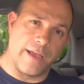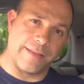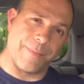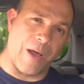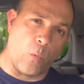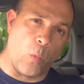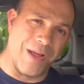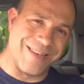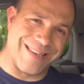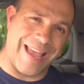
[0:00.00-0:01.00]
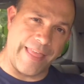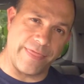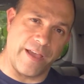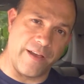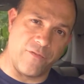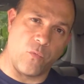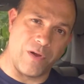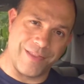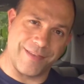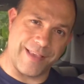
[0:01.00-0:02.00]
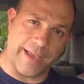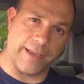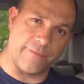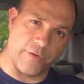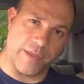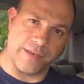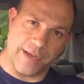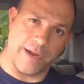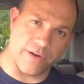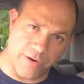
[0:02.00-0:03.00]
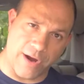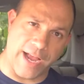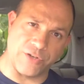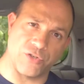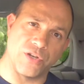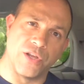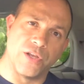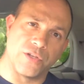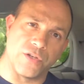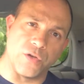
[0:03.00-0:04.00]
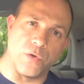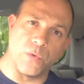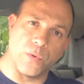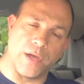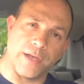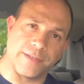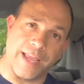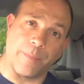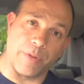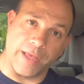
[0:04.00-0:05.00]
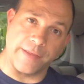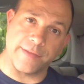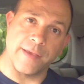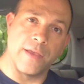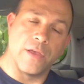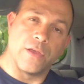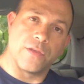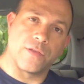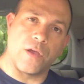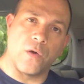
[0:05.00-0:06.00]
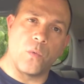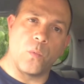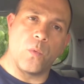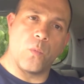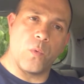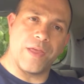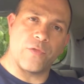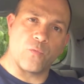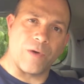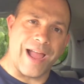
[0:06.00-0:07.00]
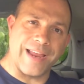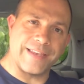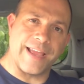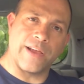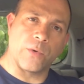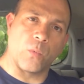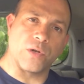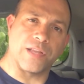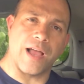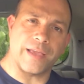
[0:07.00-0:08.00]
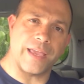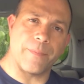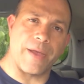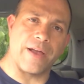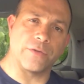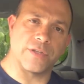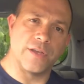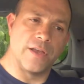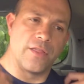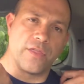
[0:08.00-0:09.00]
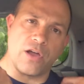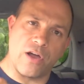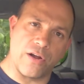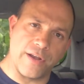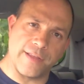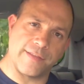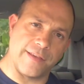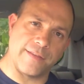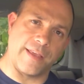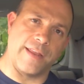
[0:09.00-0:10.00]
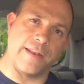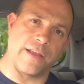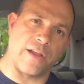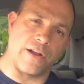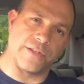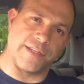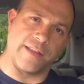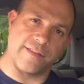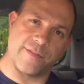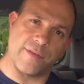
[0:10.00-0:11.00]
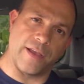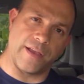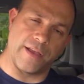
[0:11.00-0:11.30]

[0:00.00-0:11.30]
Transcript: is about 1/10 of 1 second for the entire crash to take place. So with ride down, we're talking about the harnesses in the car seats